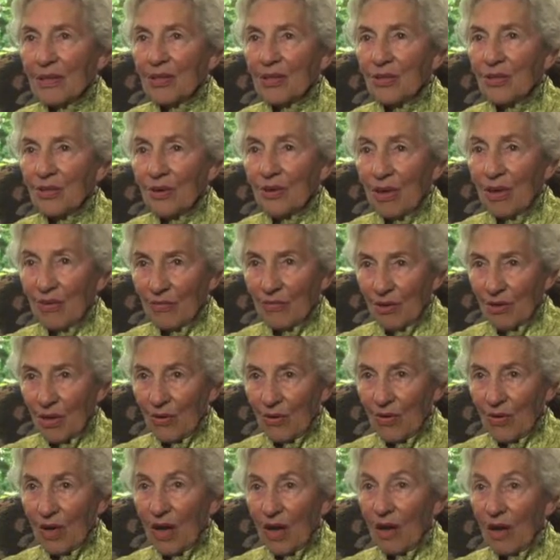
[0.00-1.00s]
to have
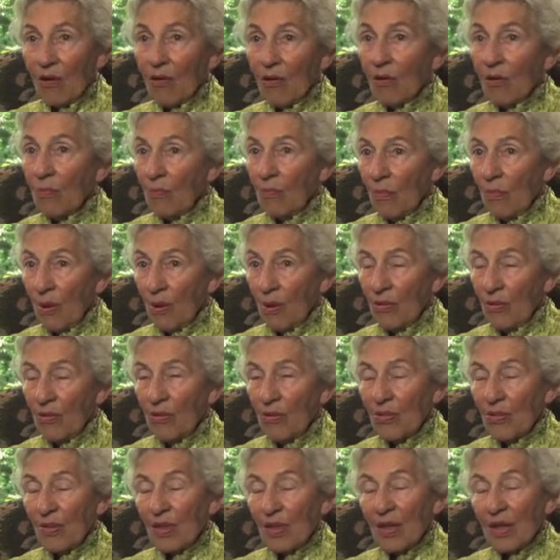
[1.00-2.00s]
known Howard
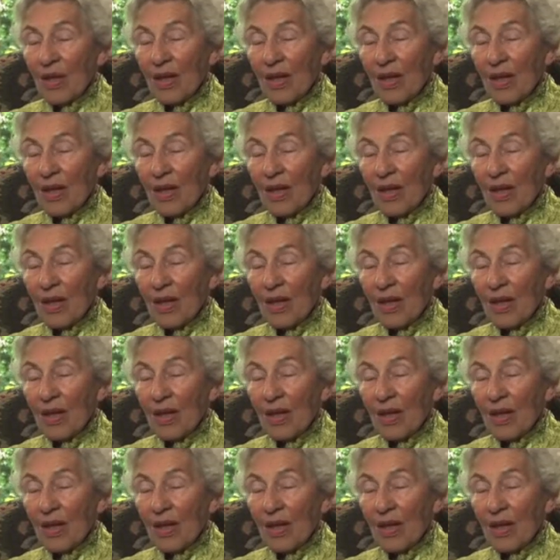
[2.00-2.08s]
both